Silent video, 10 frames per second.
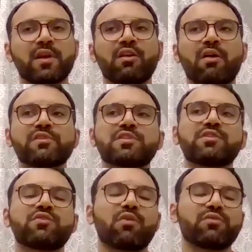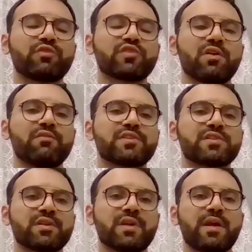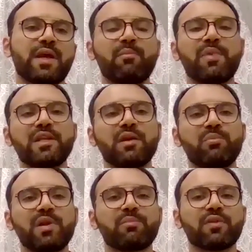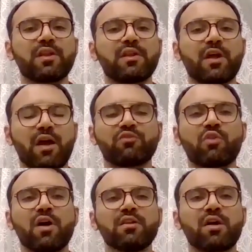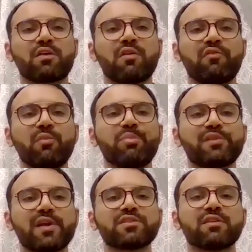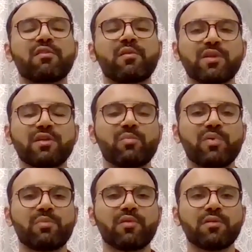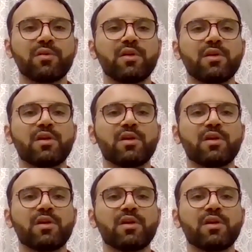And obviously to service billion people and to unlock the full potential of the billion people,